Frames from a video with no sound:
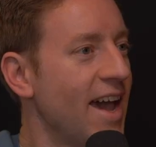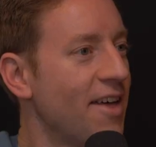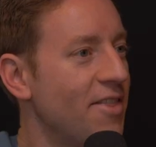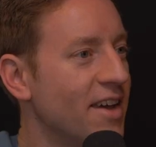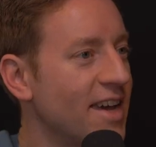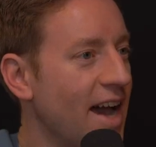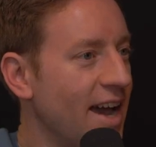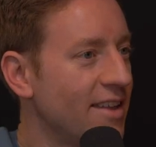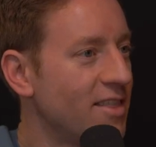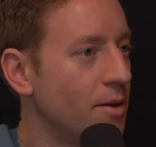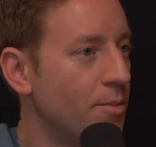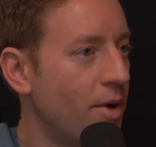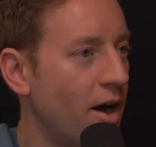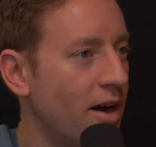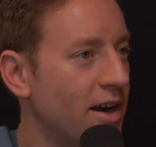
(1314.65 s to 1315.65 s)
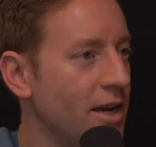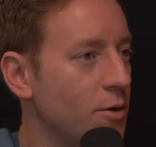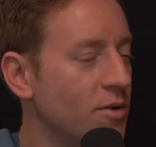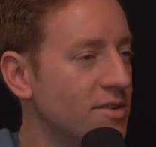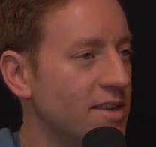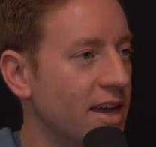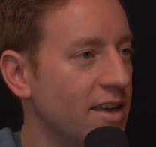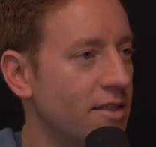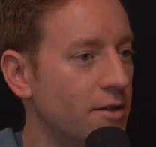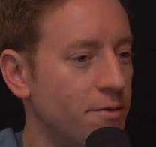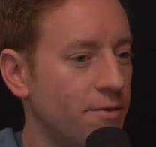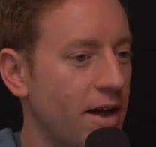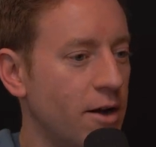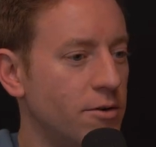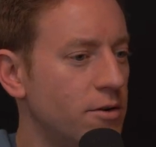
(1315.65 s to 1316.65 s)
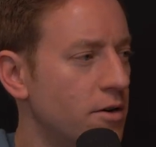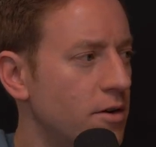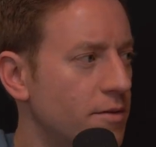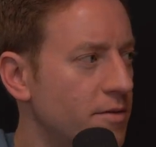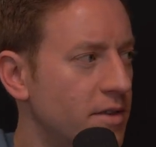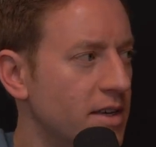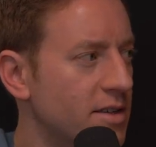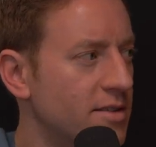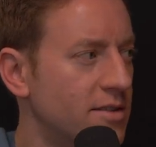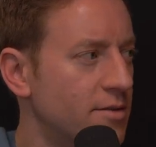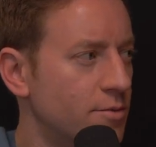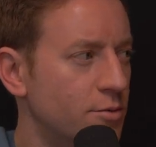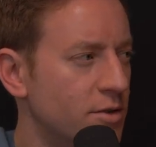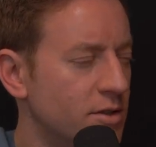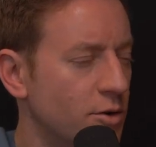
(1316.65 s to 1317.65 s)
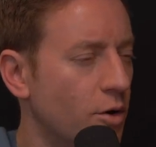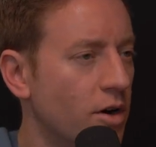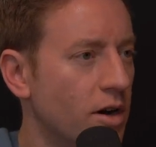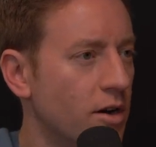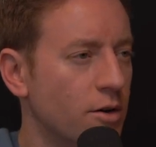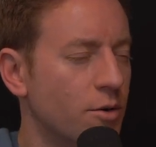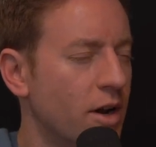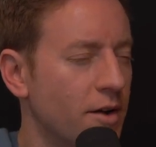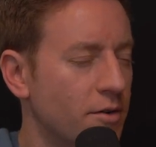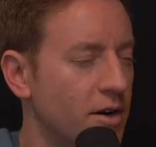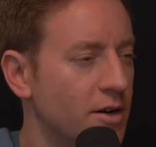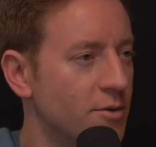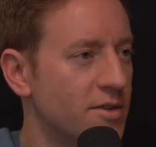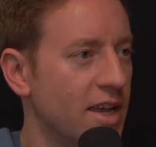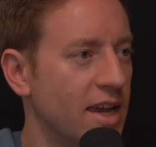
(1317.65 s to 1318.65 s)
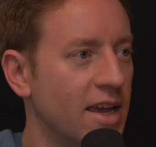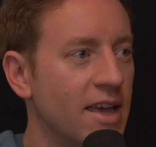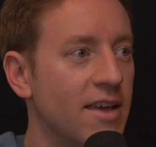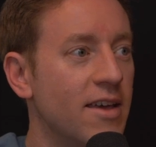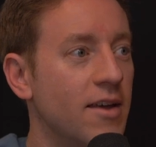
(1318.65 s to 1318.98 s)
Yeah, the guy at the bar, he was like the founder of this resort or whatever. He was like,